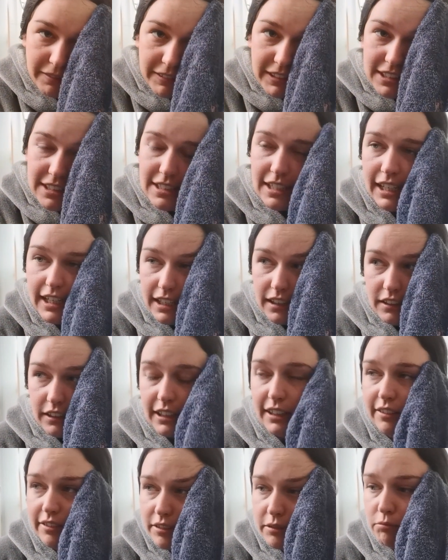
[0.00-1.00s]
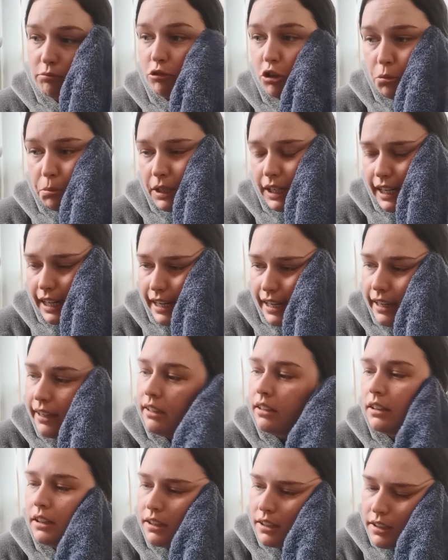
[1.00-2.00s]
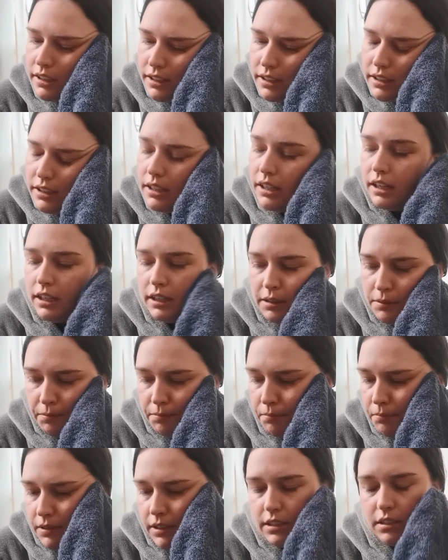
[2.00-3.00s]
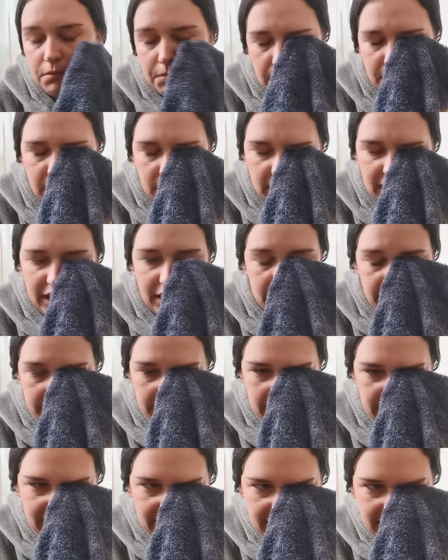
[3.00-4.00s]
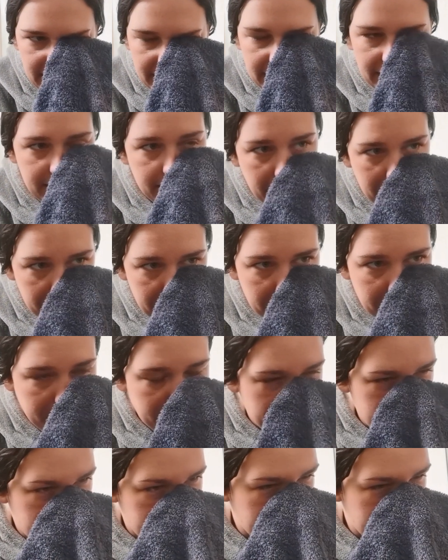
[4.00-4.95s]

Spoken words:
my skin, like if I'm rubbing it. It's almost like exfoliating, and I don't want to do